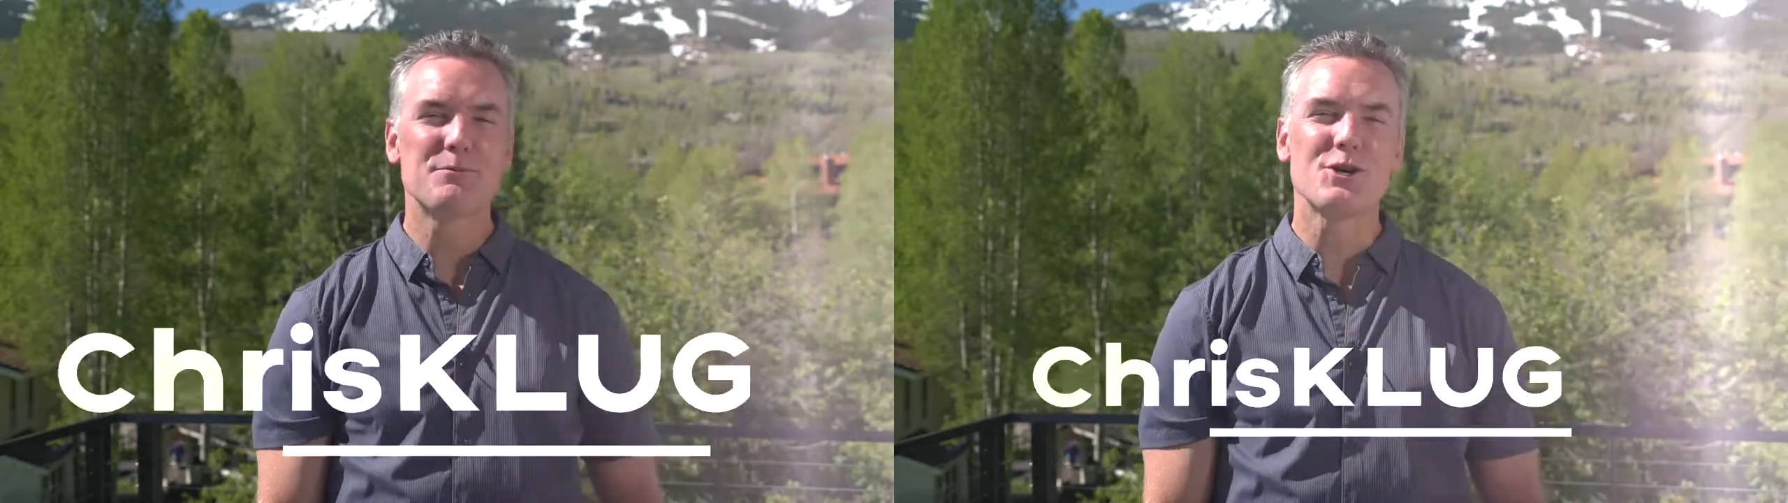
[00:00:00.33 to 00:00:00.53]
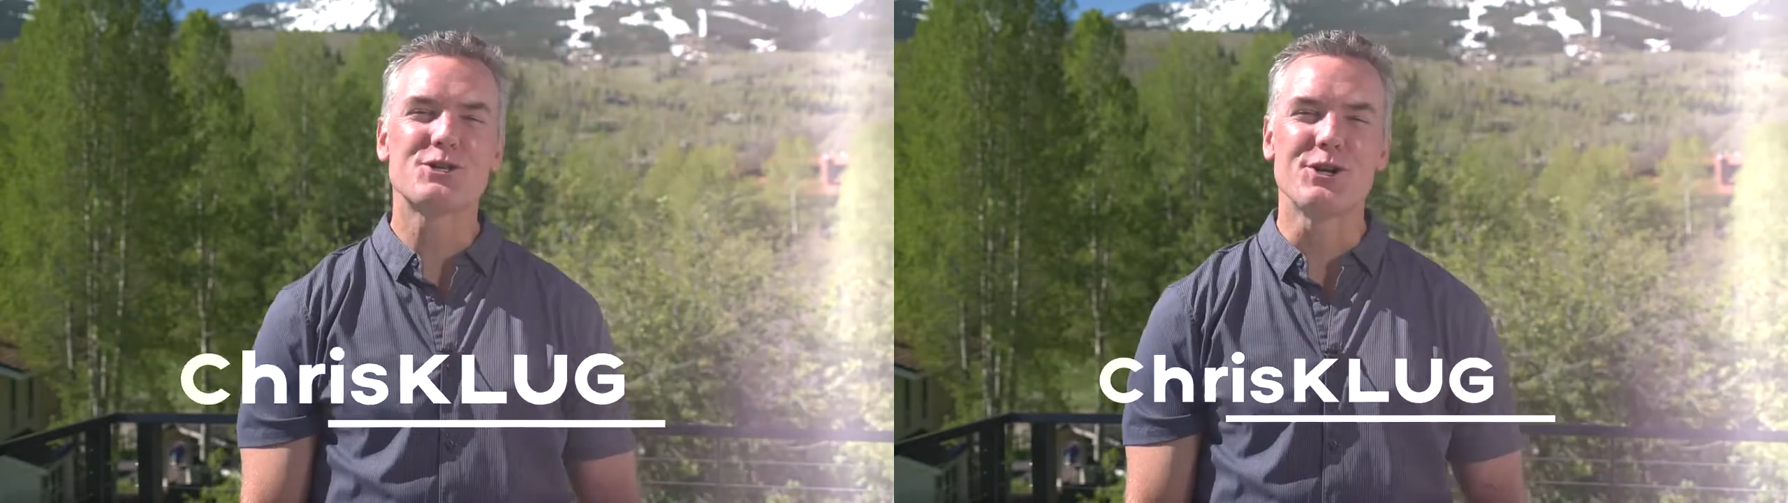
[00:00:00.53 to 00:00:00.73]

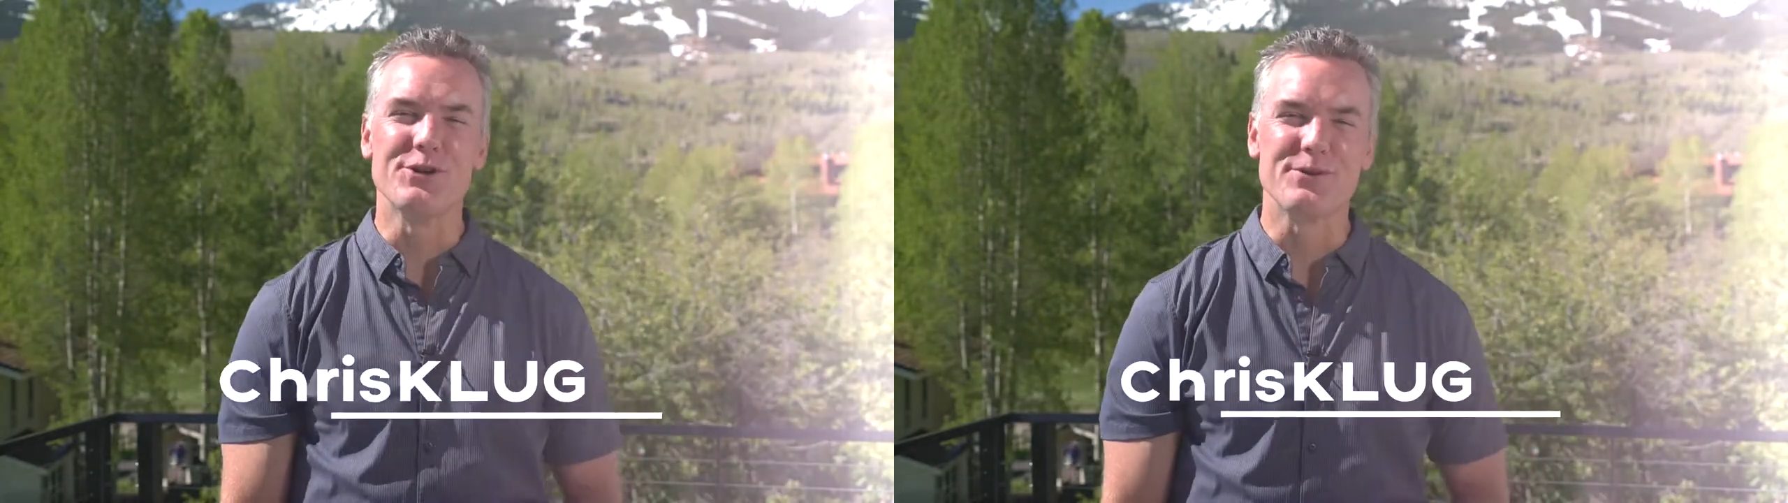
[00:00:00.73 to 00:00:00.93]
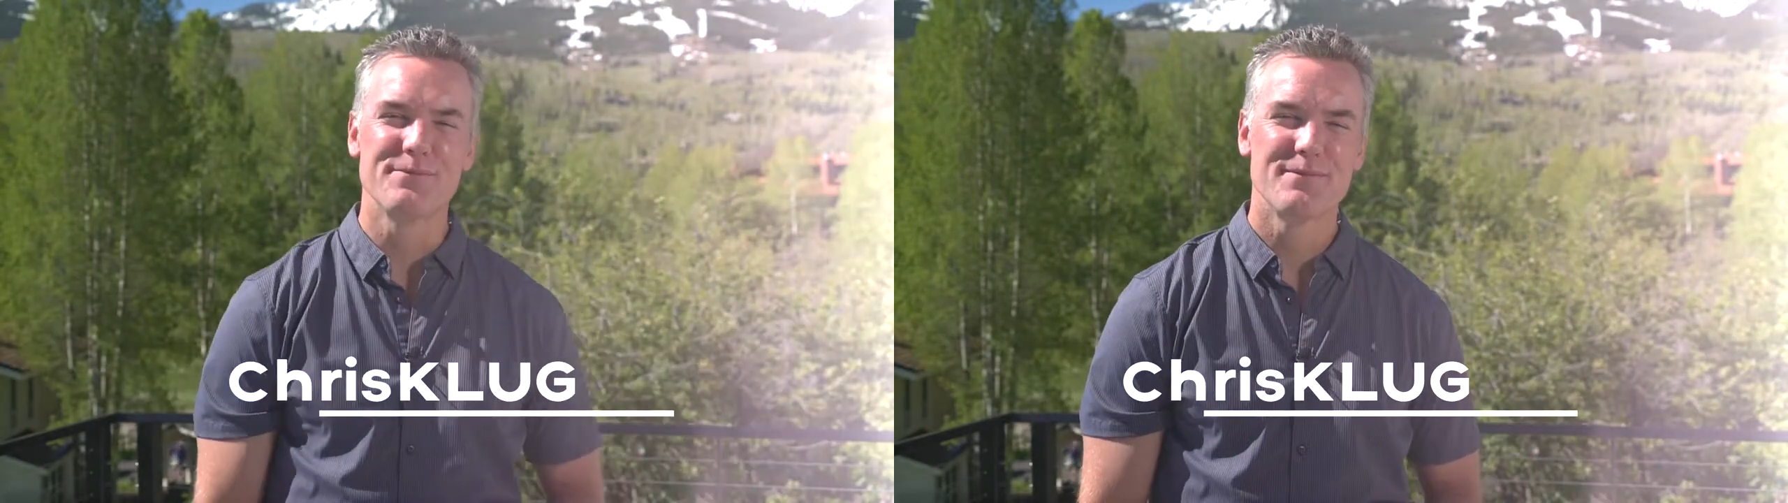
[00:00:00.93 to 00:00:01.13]
I'm Chris
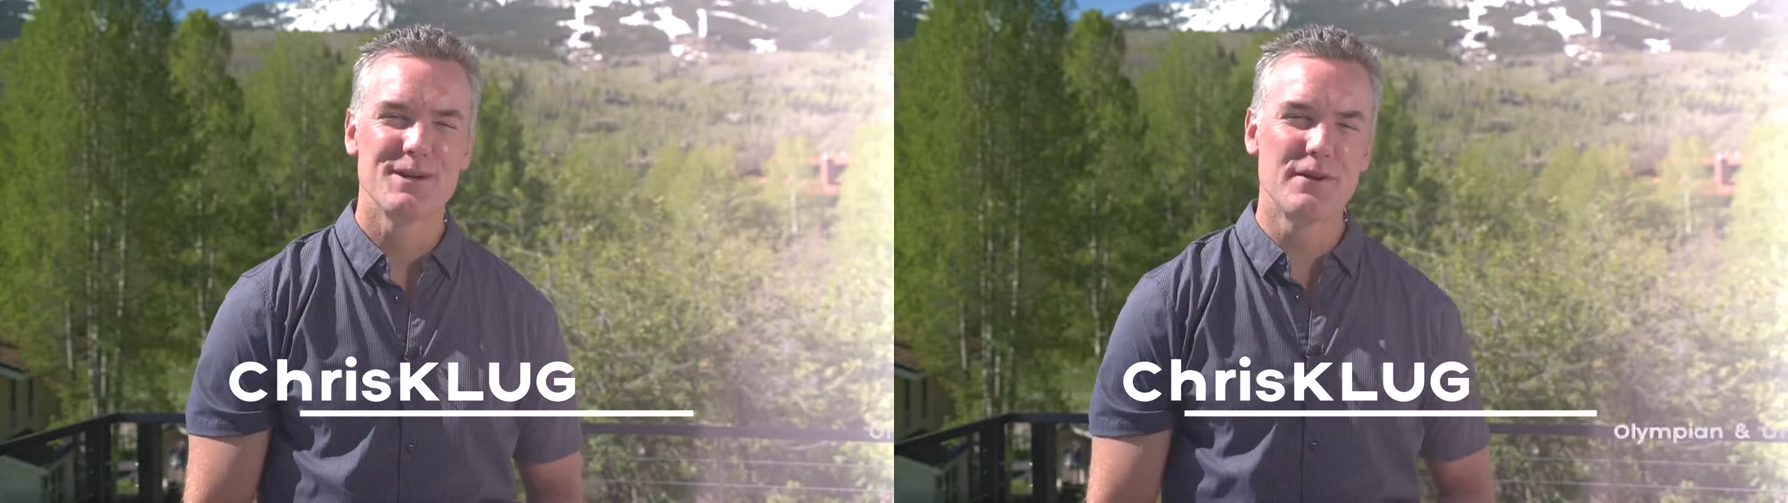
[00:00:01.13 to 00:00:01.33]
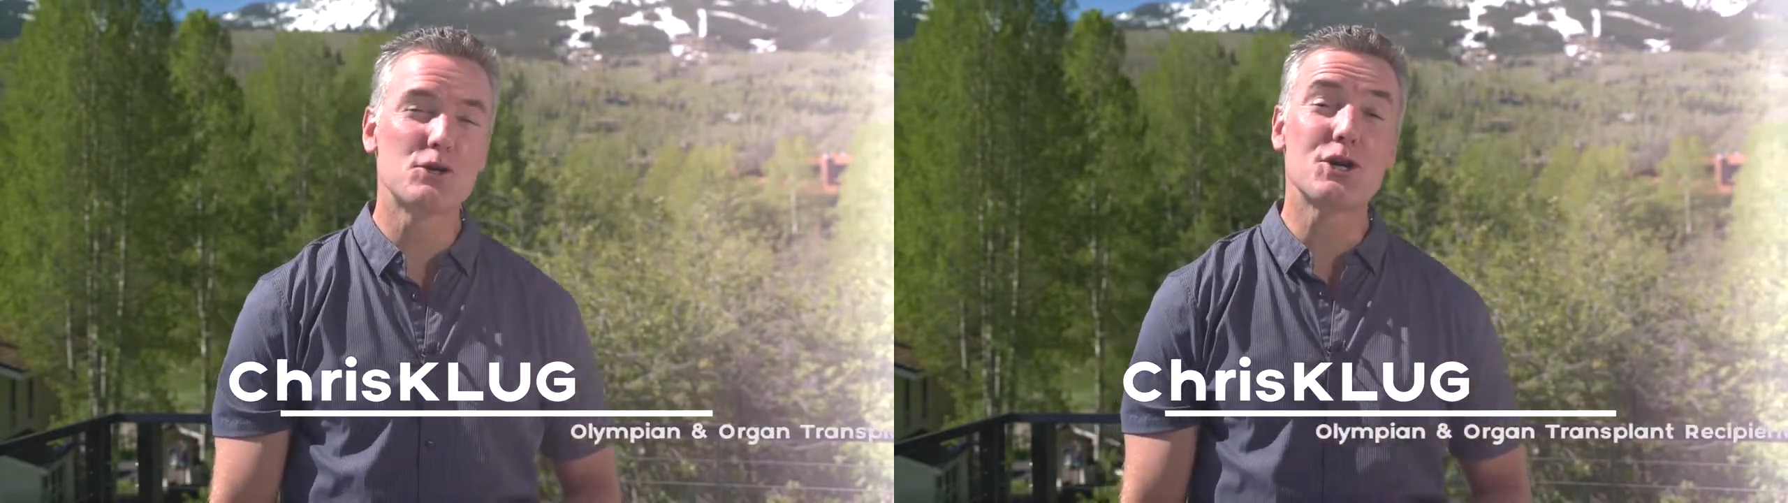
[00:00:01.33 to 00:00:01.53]
Klug,
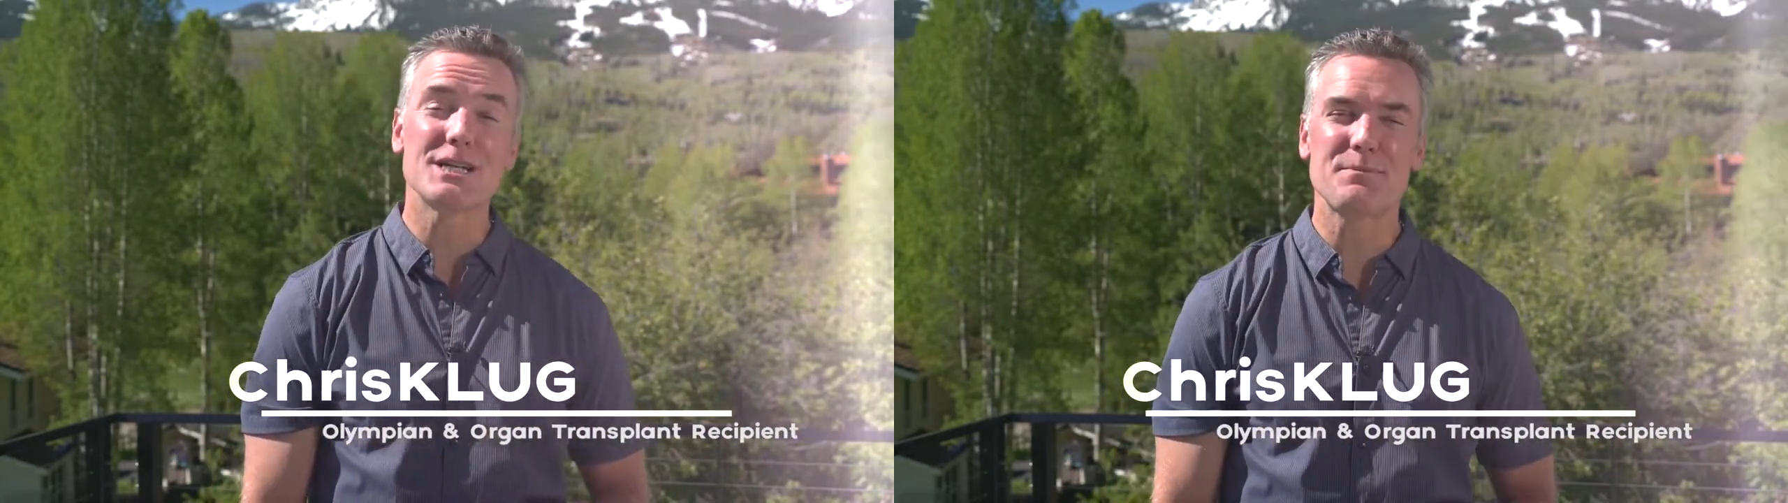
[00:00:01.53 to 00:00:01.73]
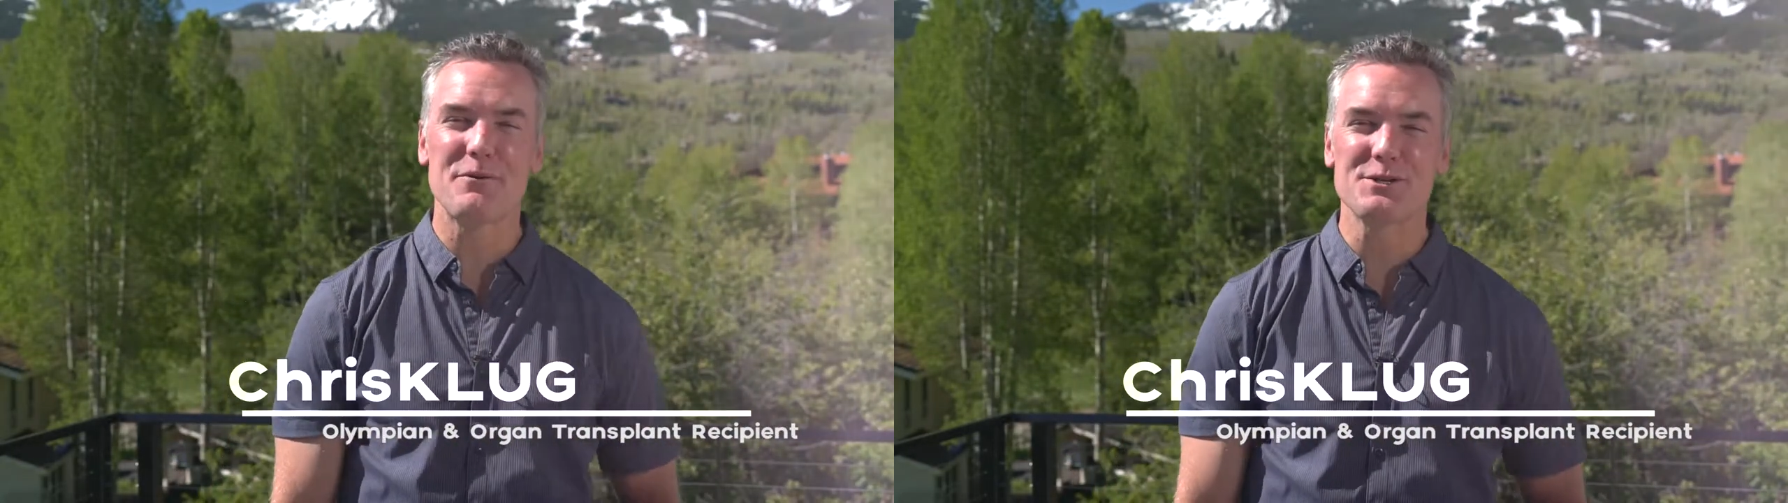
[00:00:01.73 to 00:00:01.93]
liver
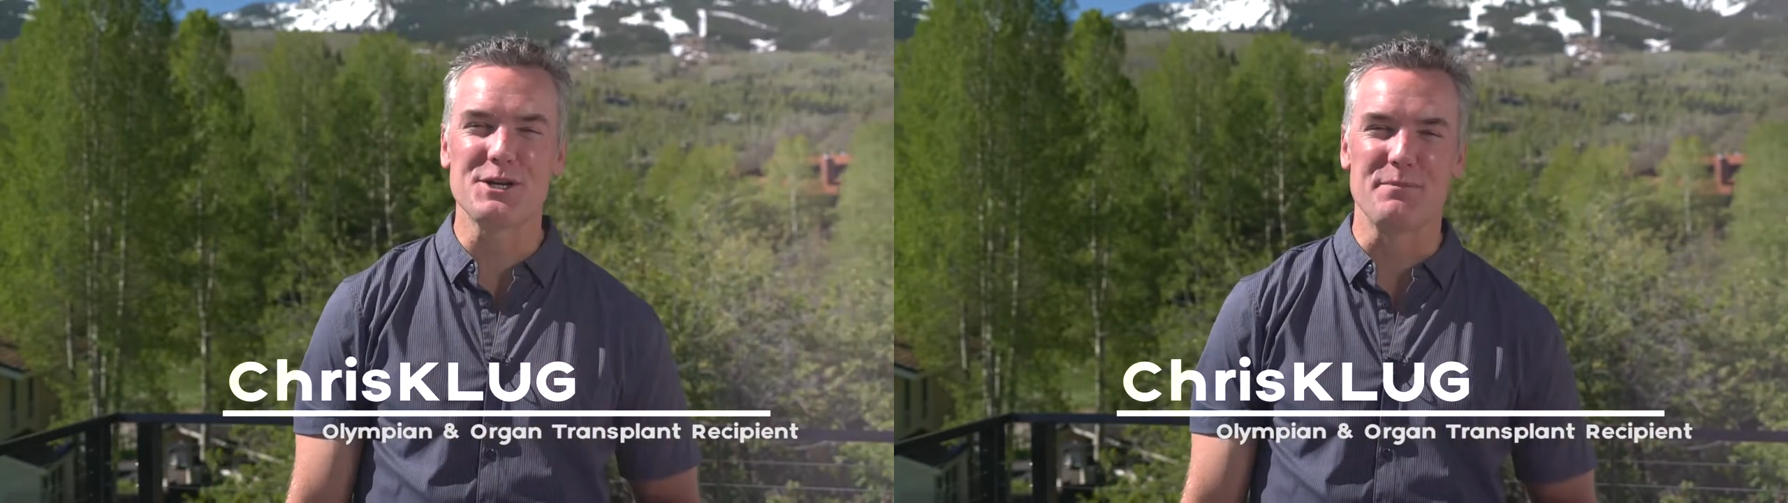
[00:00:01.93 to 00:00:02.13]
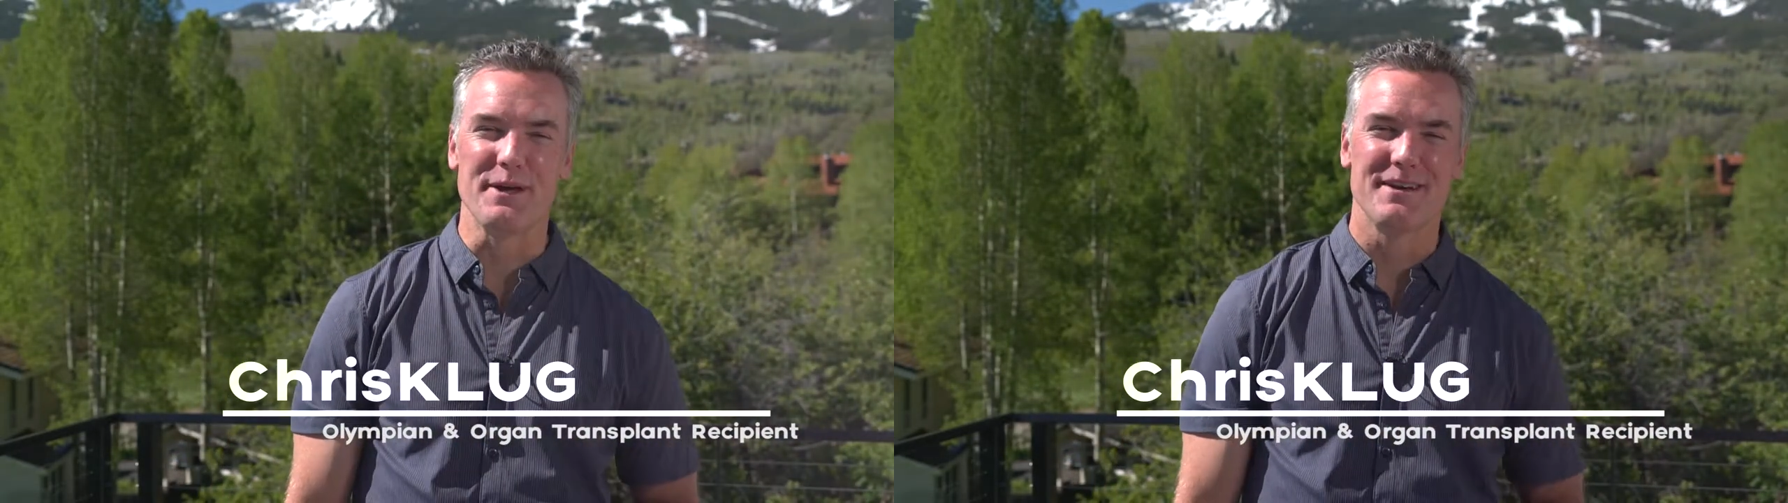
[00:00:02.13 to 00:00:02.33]
transplant
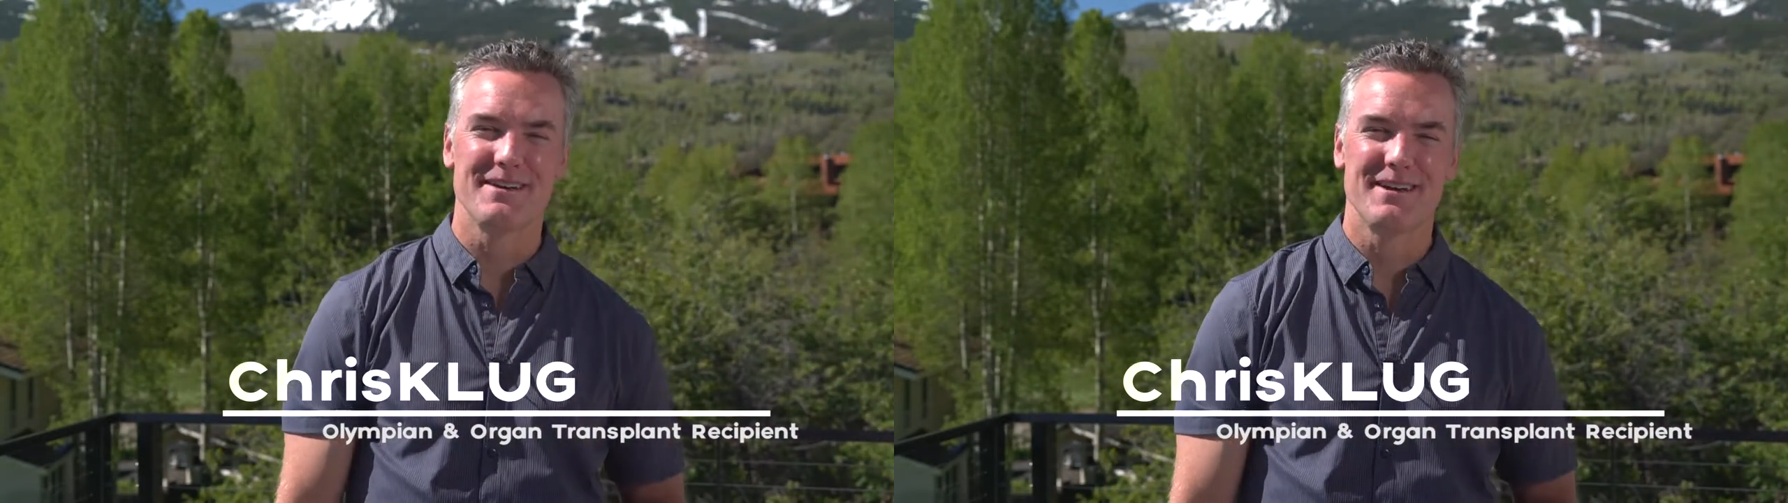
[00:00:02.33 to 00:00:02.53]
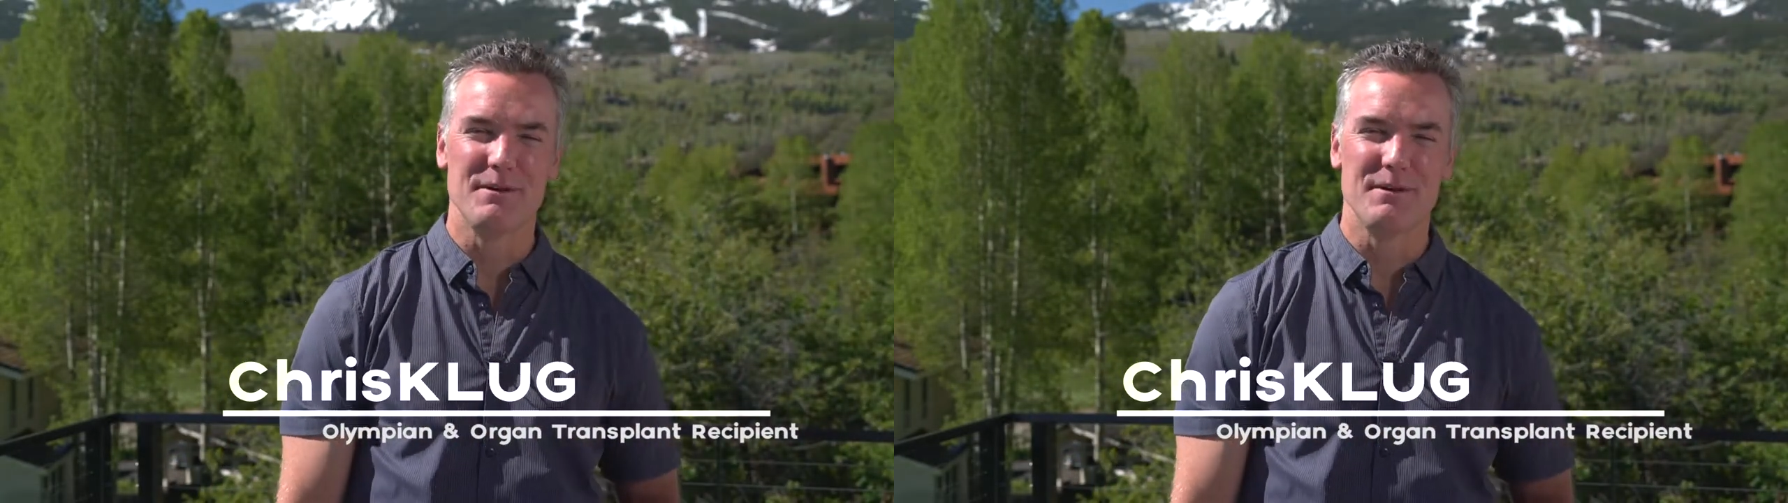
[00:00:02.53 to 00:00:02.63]
recipient